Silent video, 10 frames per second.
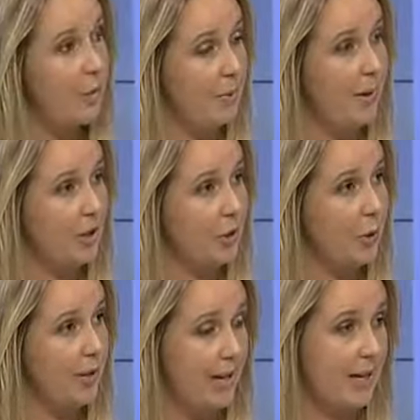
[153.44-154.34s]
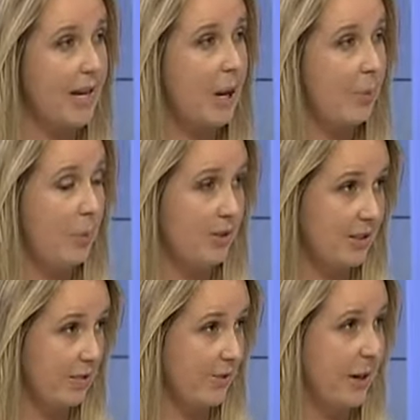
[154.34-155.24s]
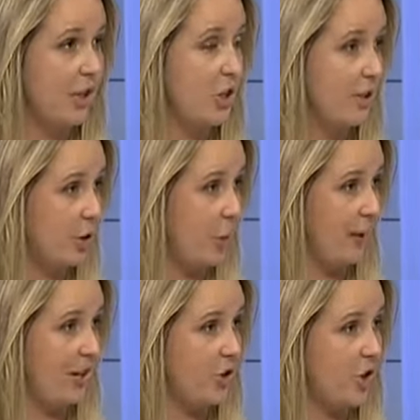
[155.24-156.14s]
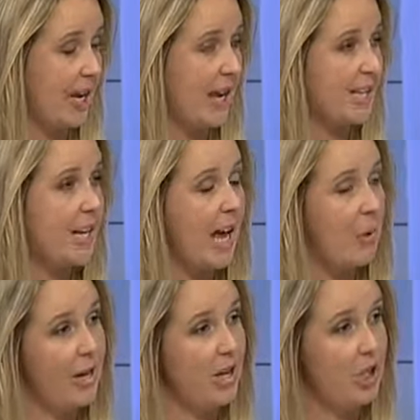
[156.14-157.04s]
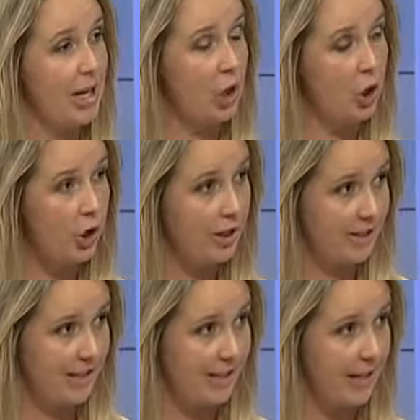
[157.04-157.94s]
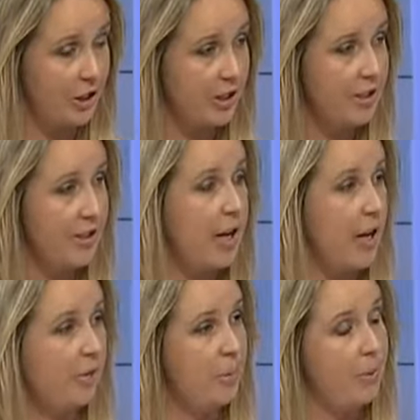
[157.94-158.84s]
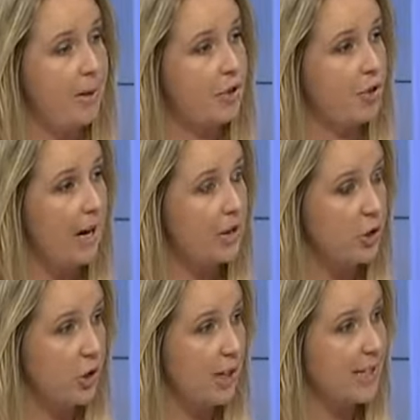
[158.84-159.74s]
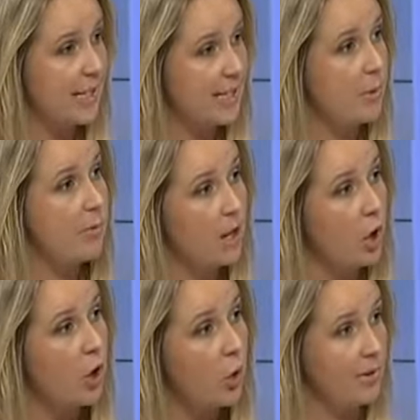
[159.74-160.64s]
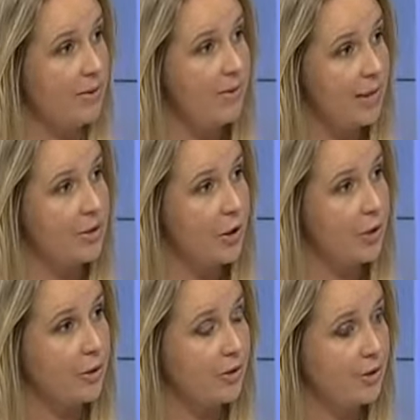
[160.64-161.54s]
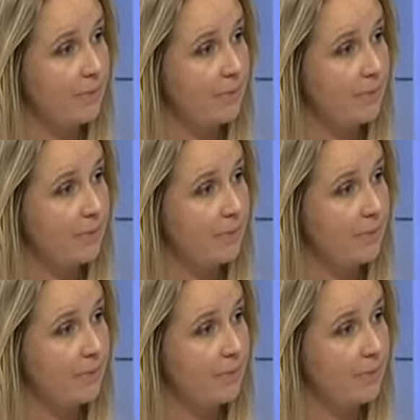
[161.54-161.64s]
we make sure that personal information is not being shared, and we actually alert teenagers if people are trying to contact them that are not within their circles.